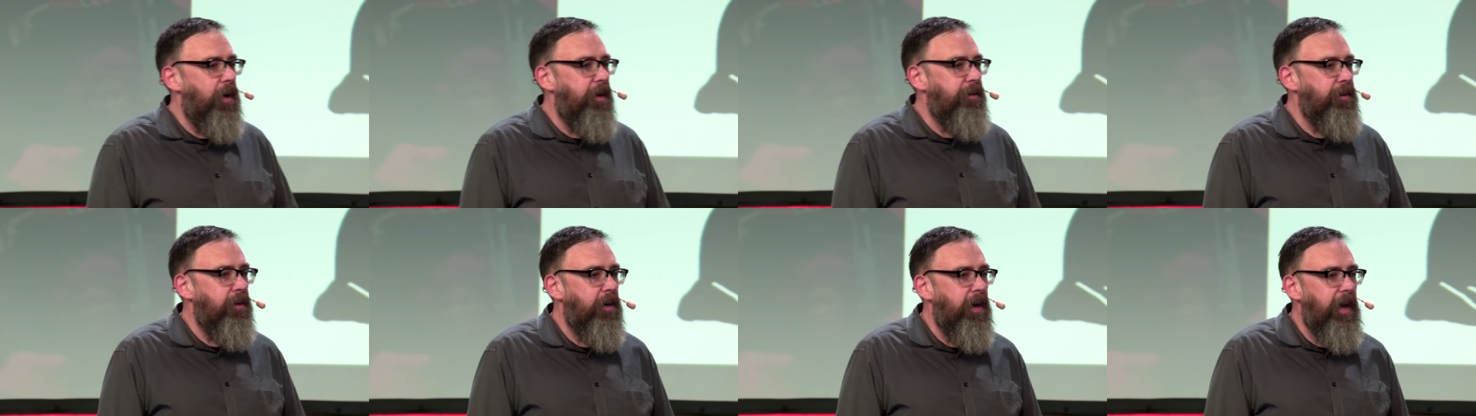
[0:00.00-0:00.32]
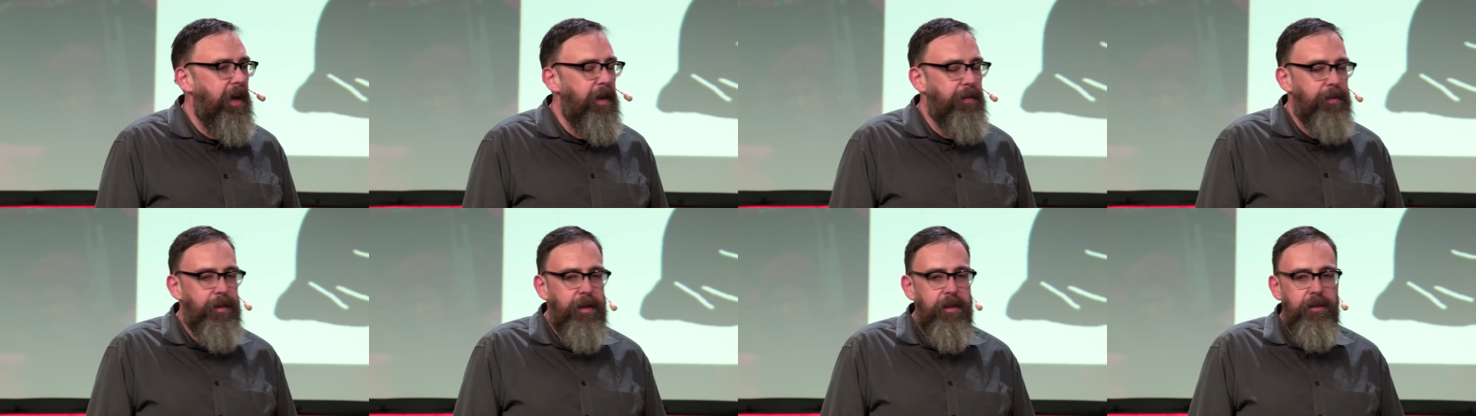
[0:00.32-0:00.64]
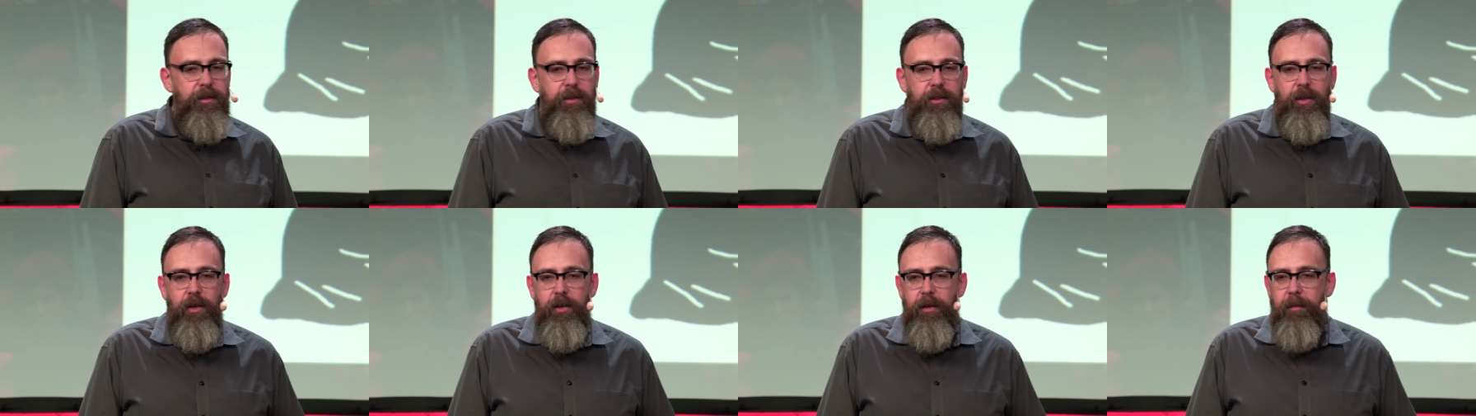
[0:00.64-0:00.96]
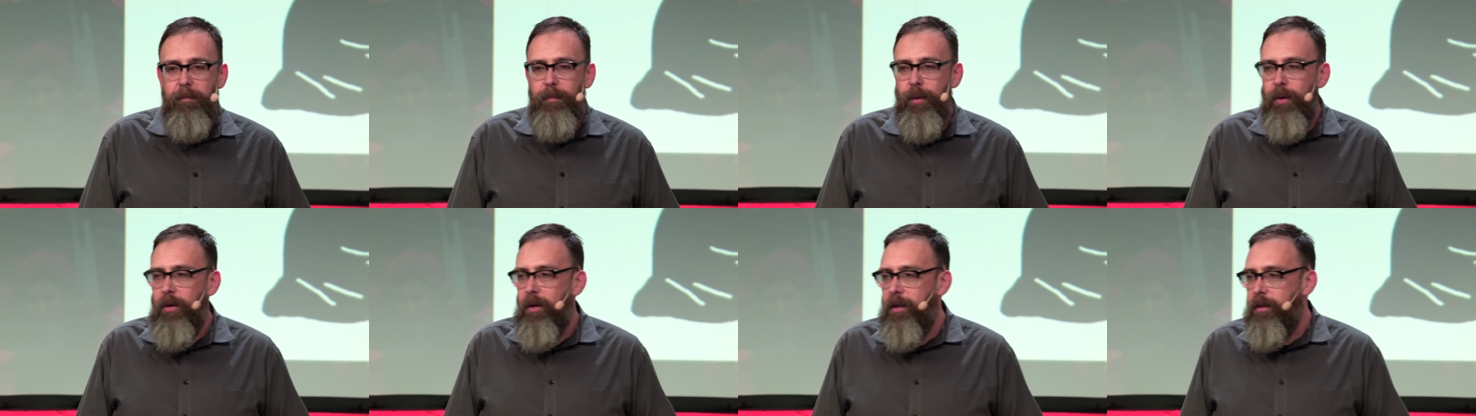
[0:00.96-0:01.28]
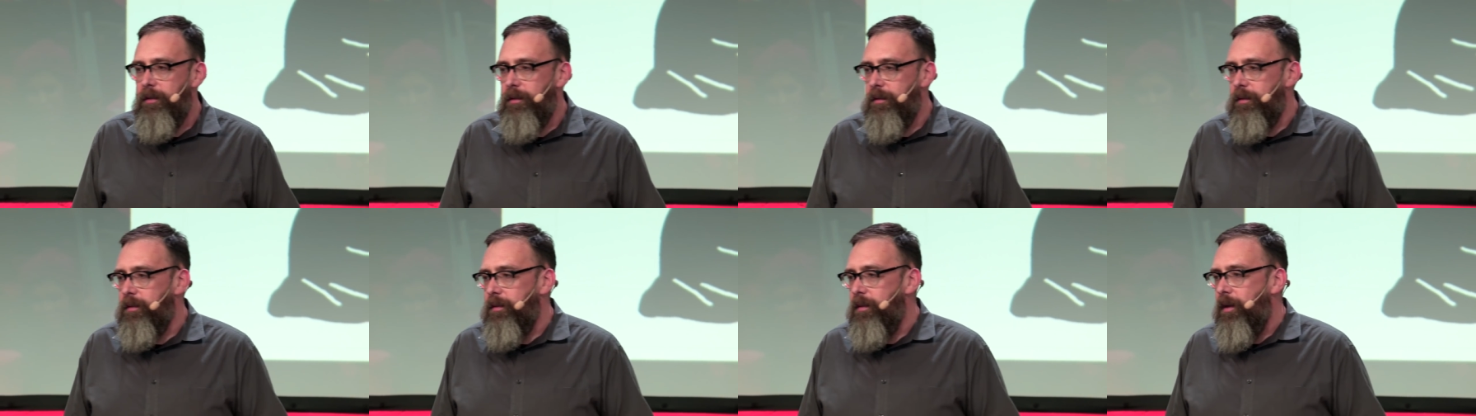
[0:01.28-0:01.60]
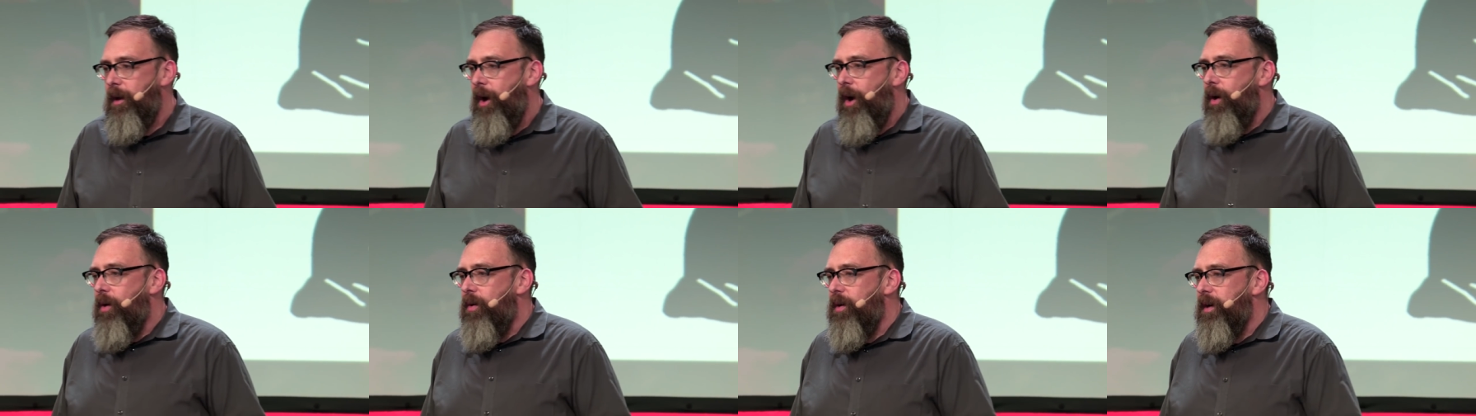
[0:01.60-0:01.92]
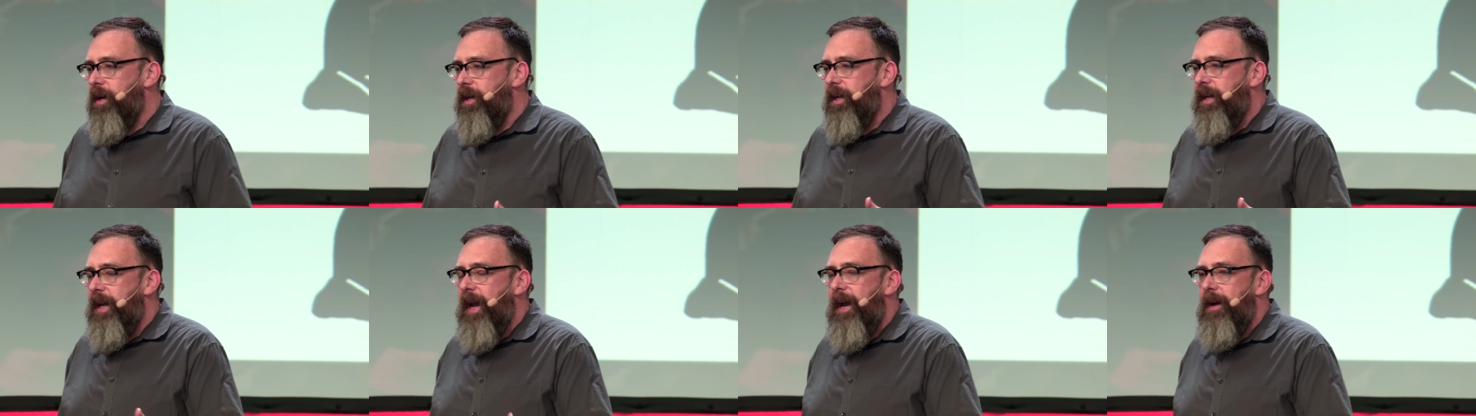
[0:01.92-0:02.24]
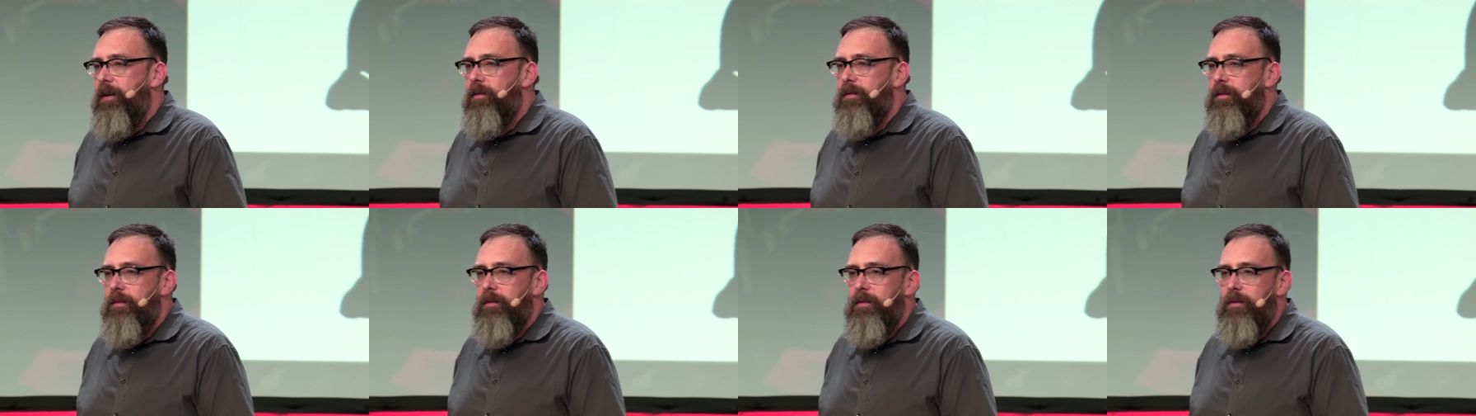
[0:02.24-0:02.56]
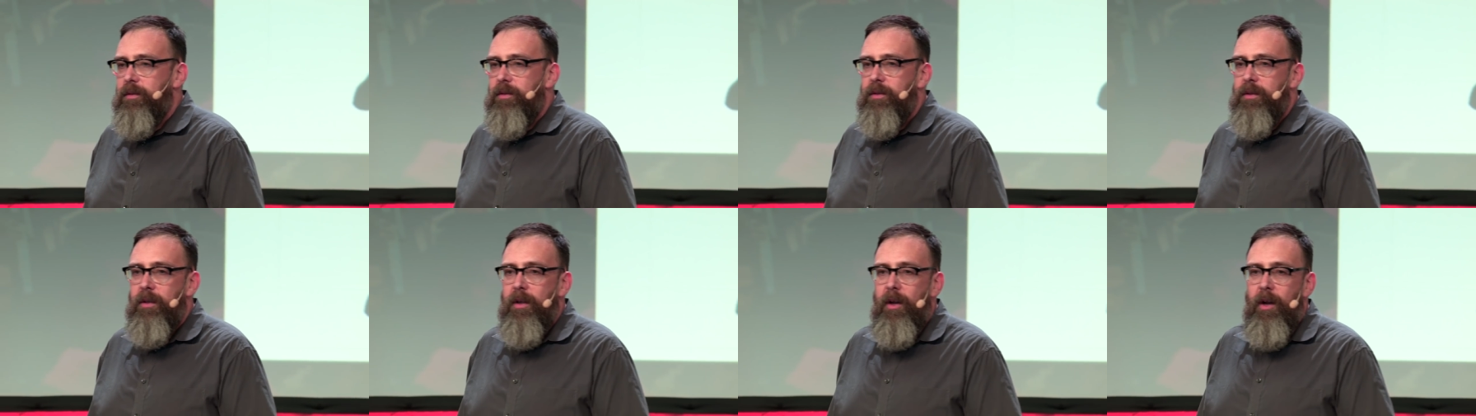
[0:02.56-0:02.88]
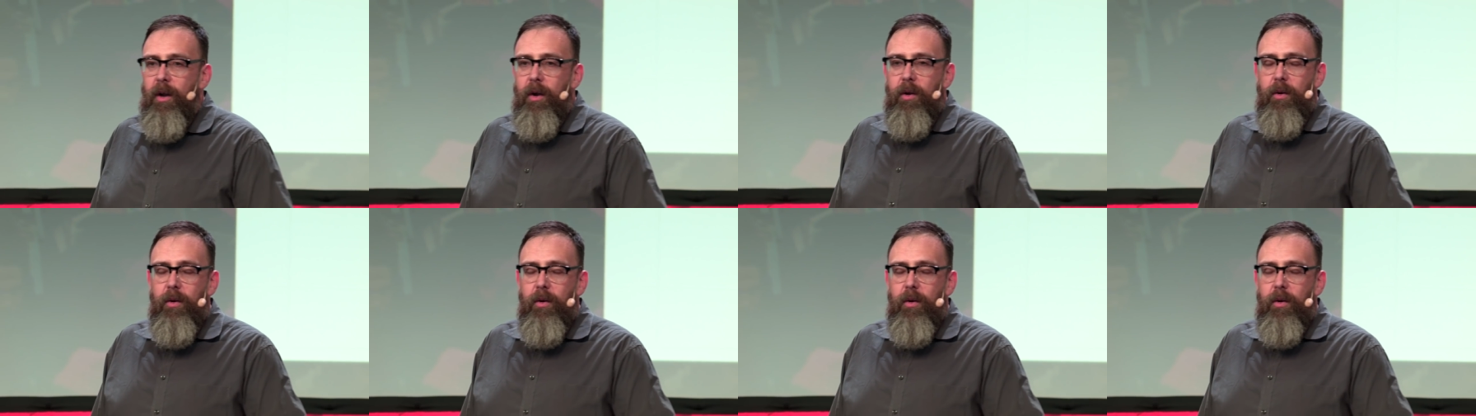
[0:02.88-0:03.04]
whether ethics are important, or accountants,